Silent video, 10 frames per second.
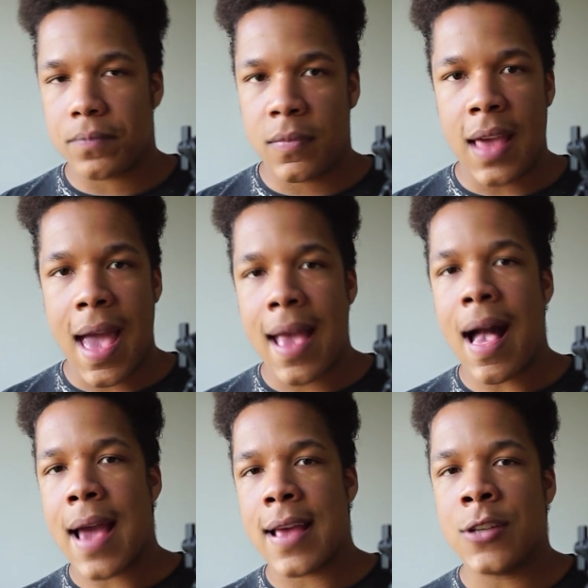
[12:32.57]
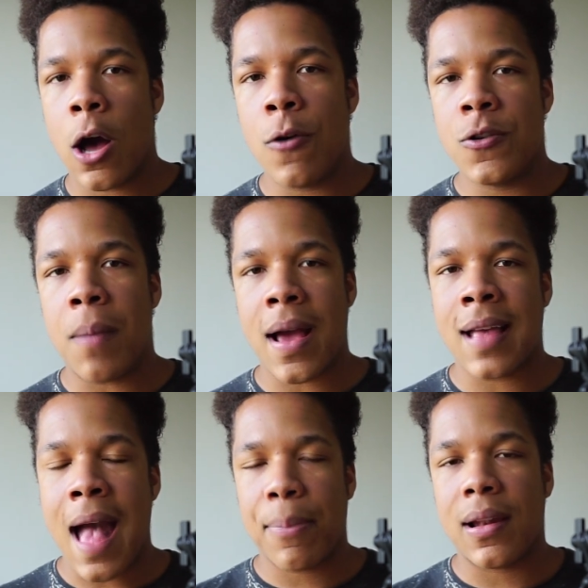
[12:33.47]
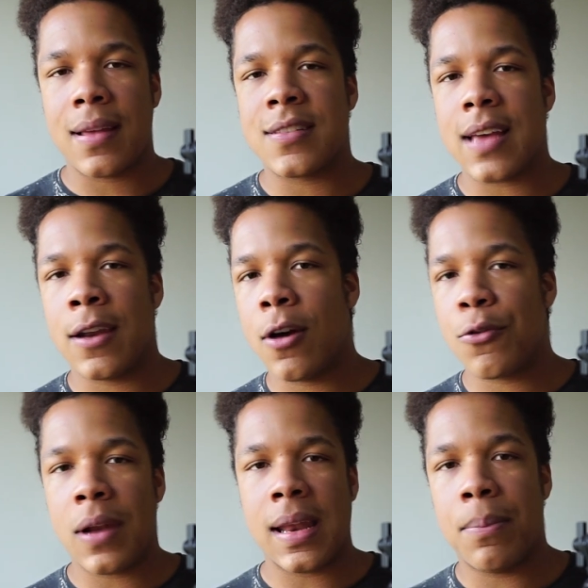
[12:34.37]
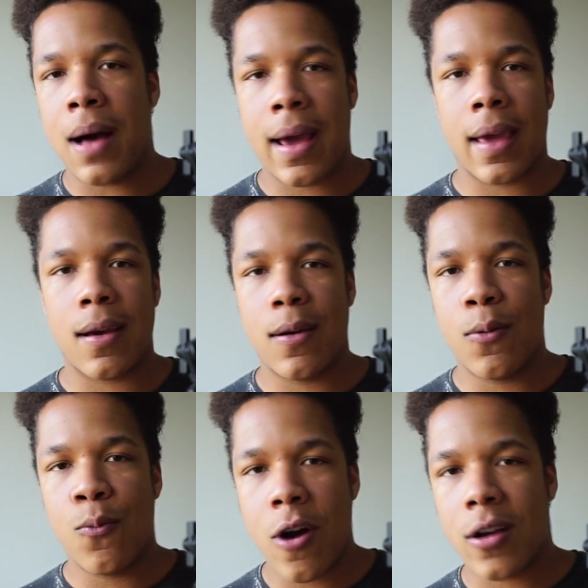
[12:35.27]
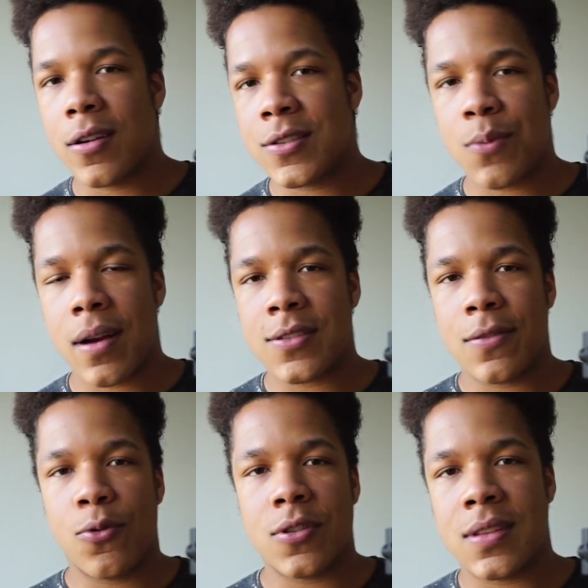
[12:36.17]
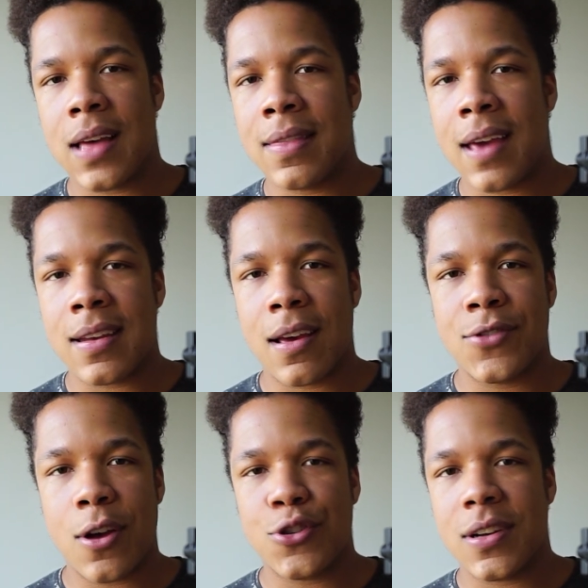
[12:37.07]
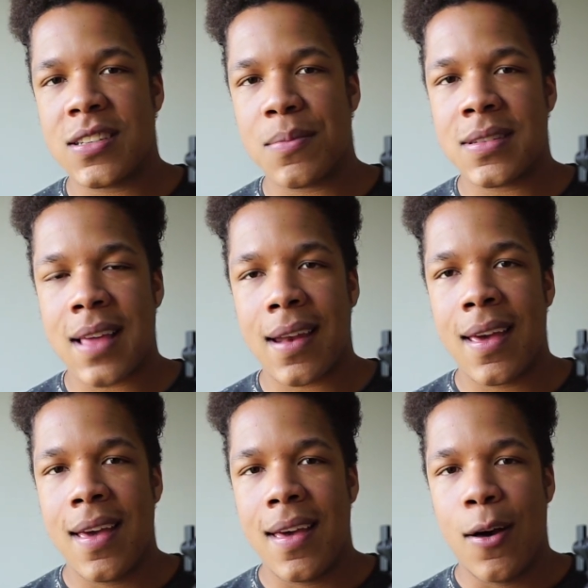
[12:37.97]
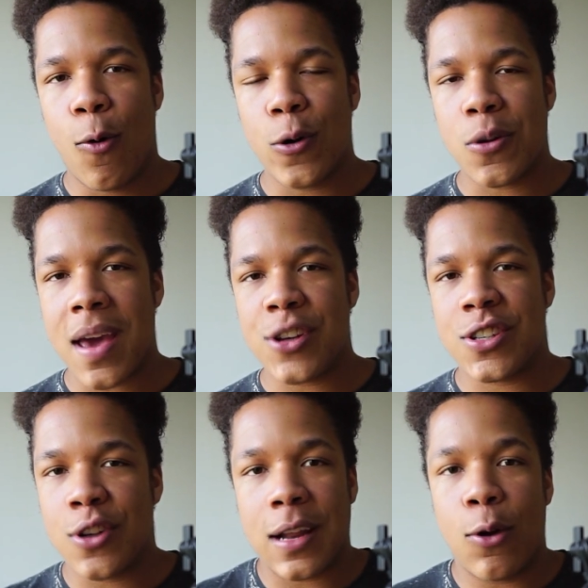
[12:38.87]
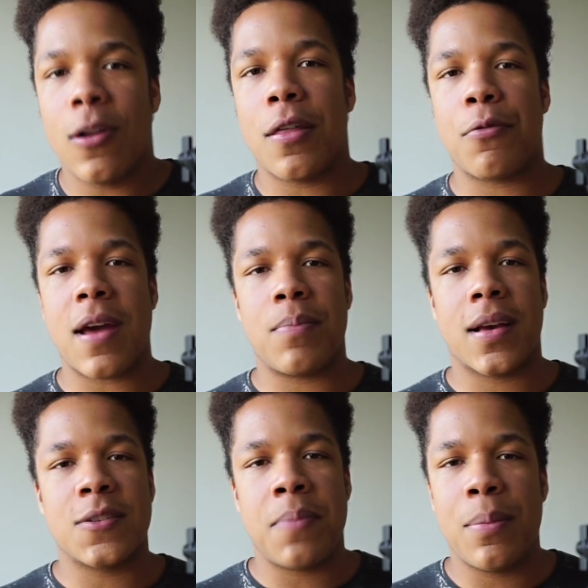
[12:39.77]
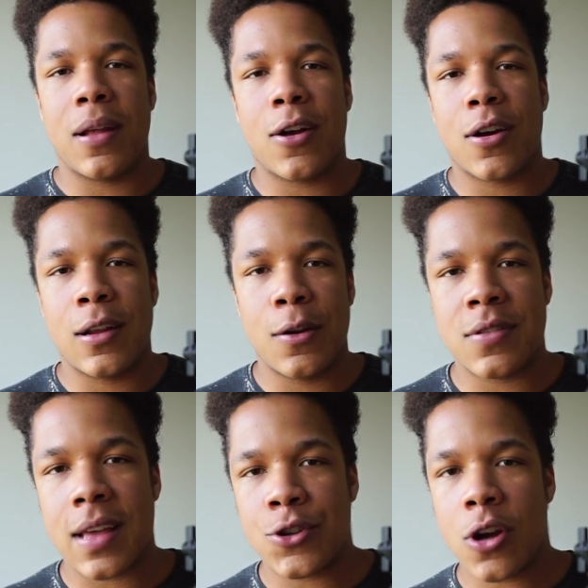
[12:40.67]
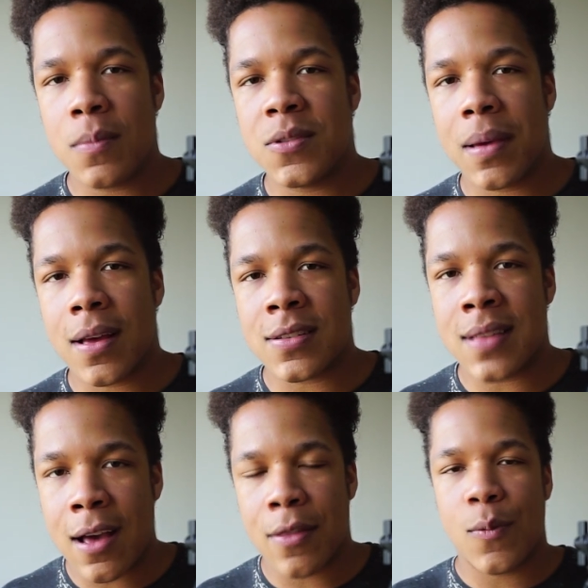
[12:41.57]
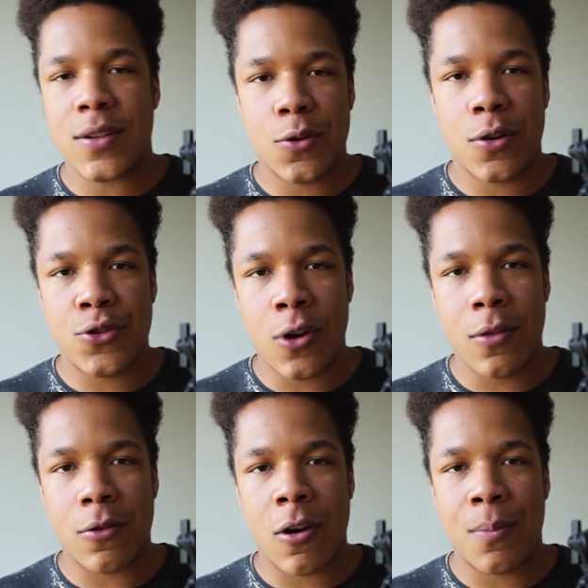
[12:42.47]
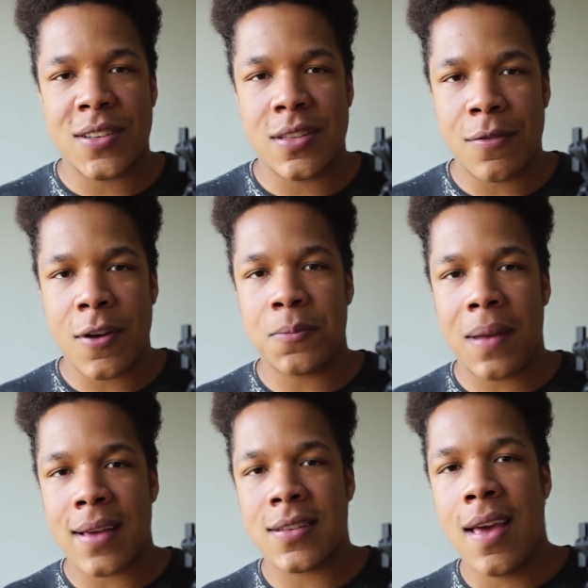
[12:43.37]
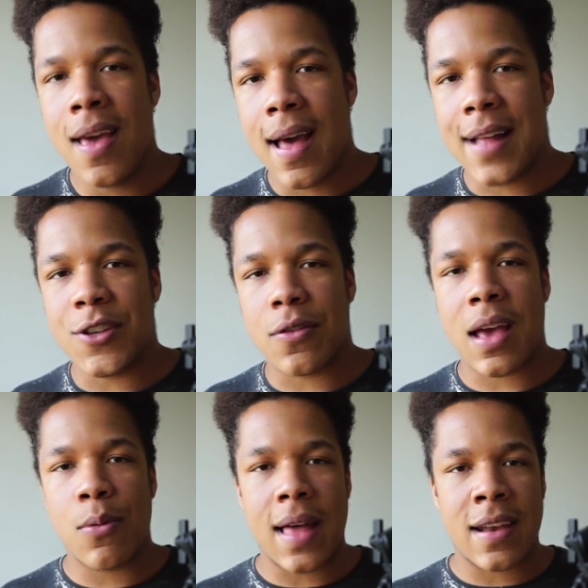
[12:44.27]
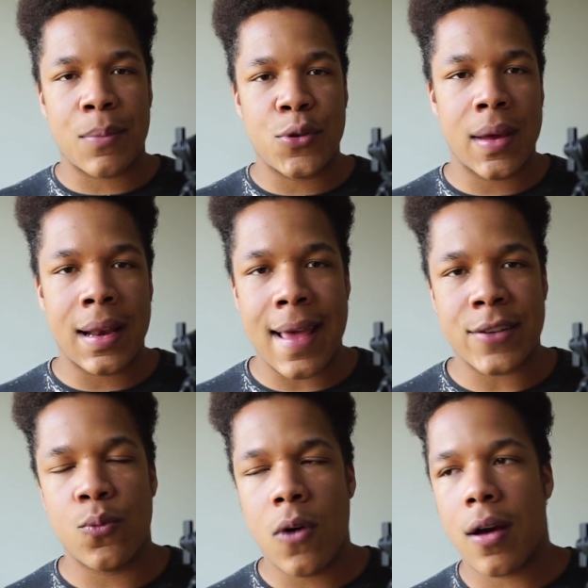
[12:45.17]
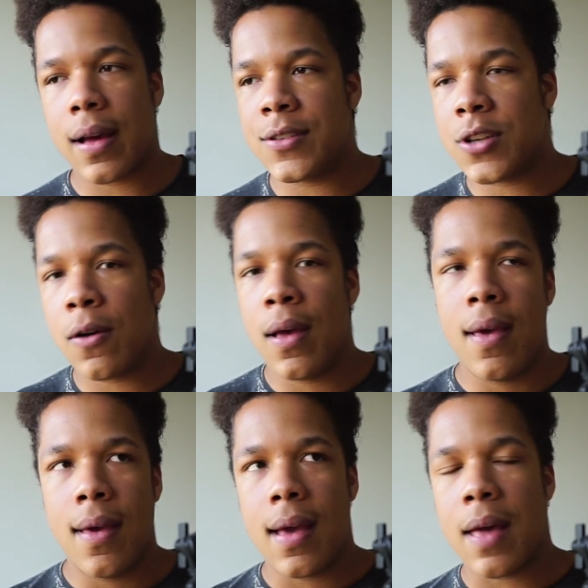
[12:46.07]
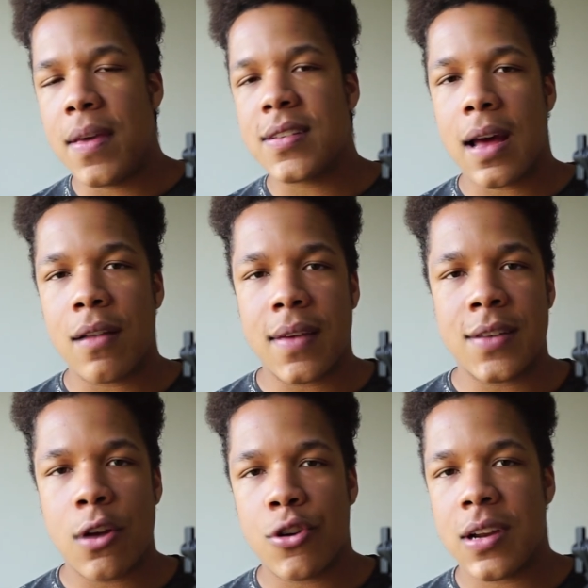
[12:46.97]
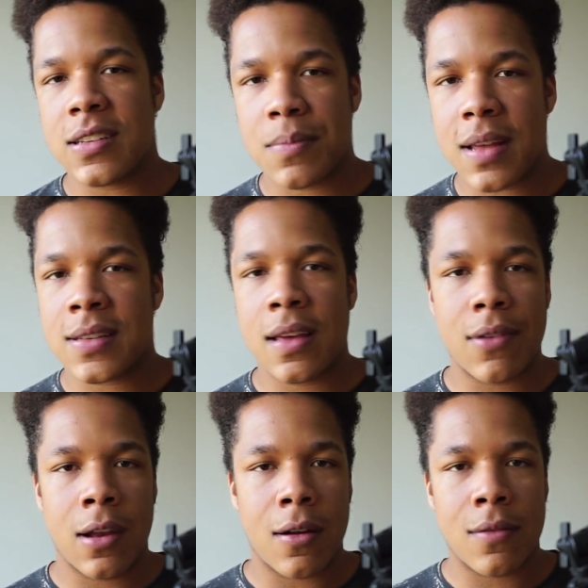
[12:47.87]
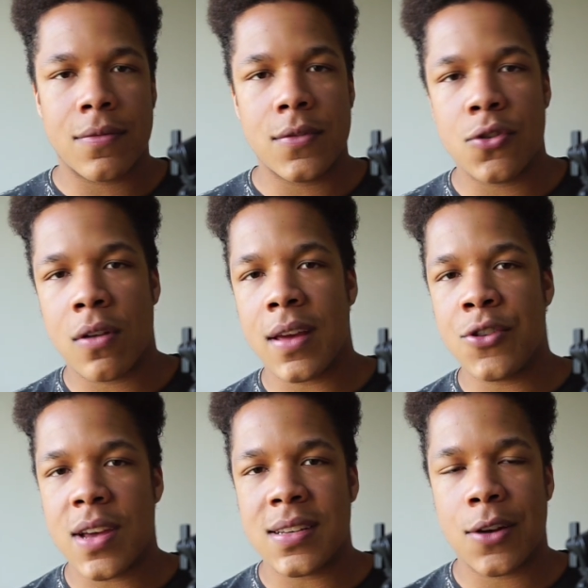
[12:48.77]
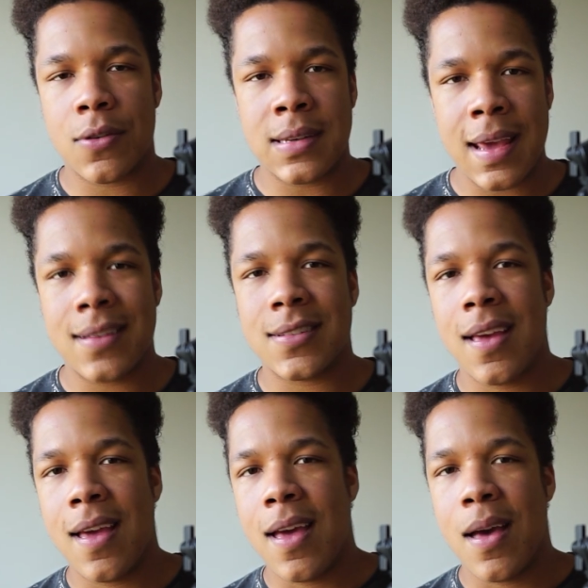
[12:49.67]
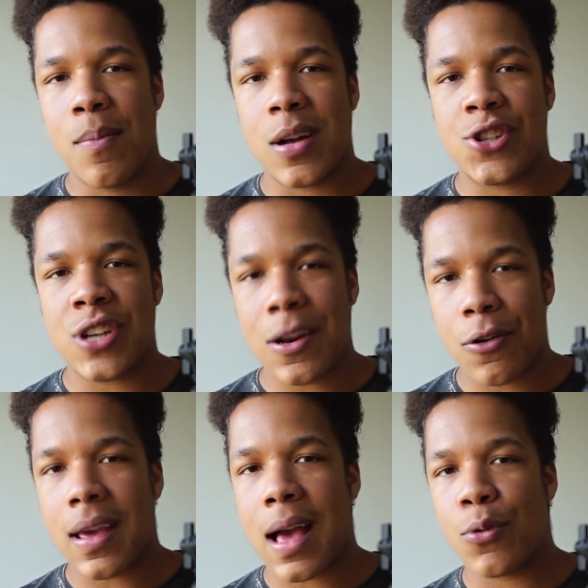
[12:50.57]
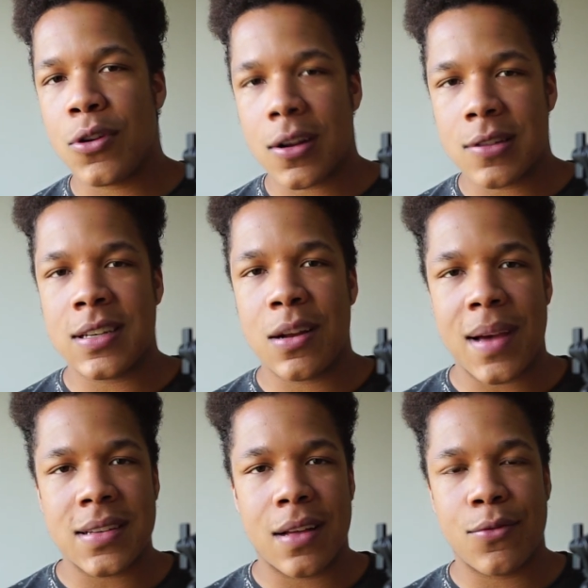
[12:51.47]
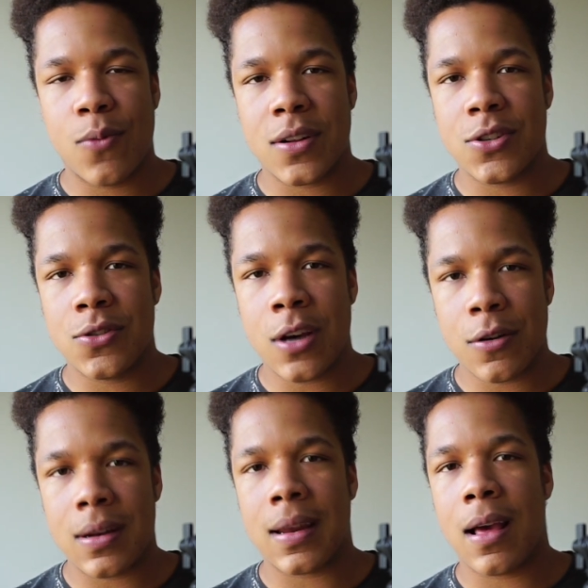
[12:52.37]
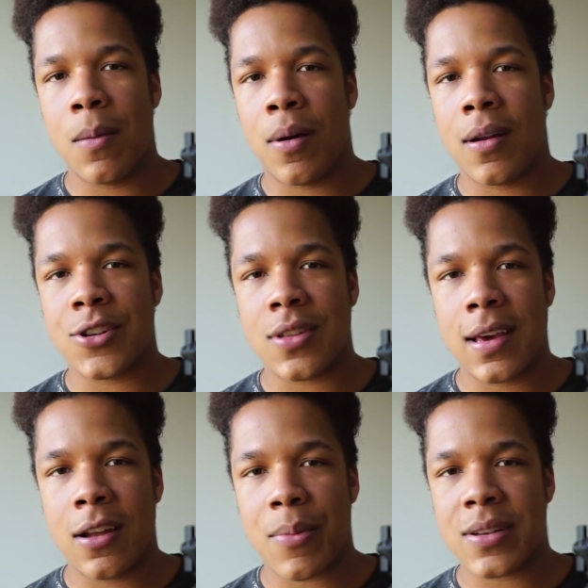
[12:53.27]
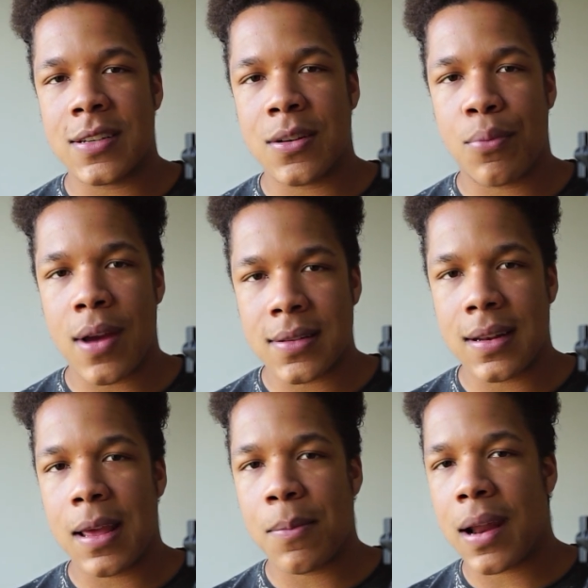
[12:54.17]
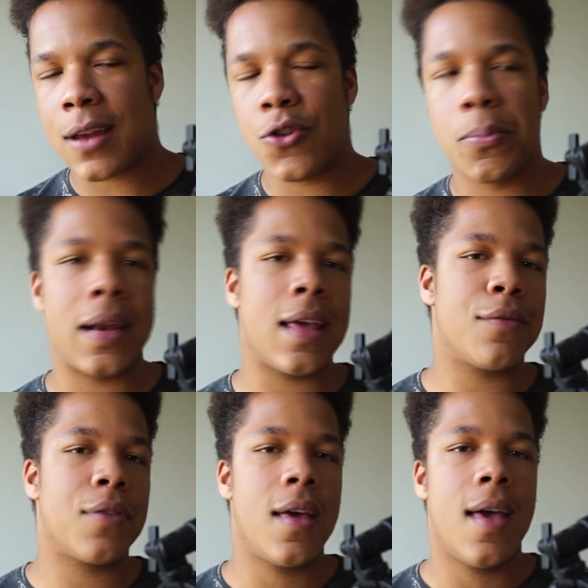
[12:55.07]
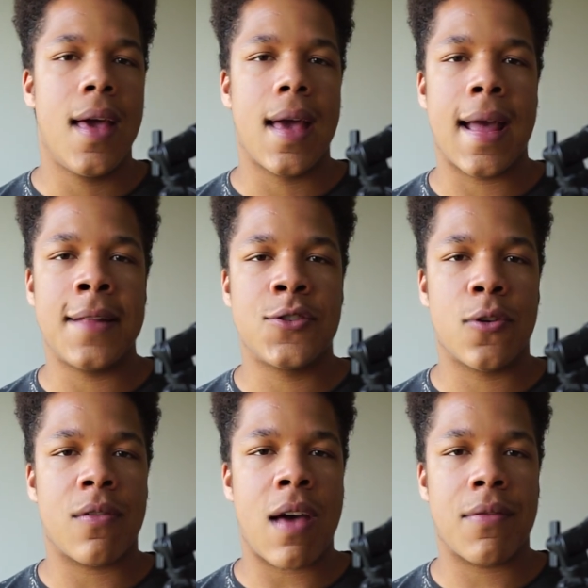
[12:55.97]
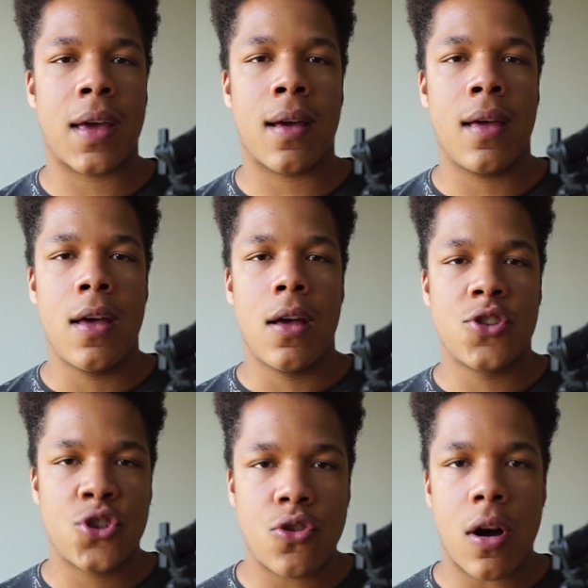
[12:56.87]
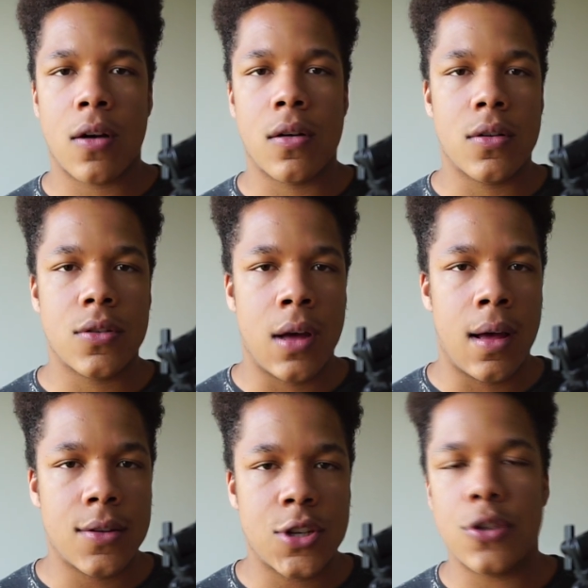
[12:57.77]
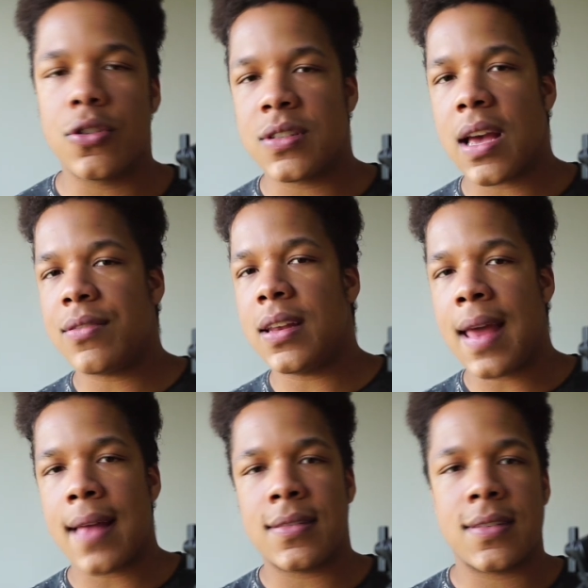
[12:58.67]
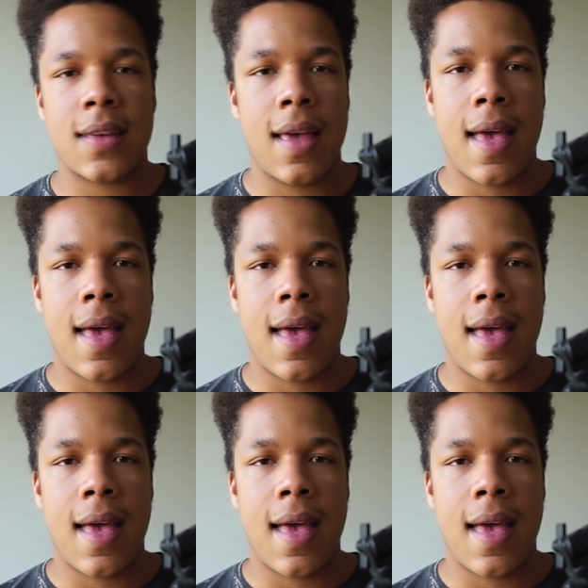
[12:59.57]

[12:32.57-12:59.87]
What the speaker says: the AI is owned by capitalists and not really by workers, whereas, of course, the idea of socialism is that automation is not at all a threat because people are not going to lose their jobs because they are the ones who control the robots in the first place, and so they will end up doing less work. And so in these kind of things, socialism does give a lot of sort of interesting critiques, but generally I would not consider myself who wants to totally abolish the economic system presently, but I do believe in sort of having strong social safety nets,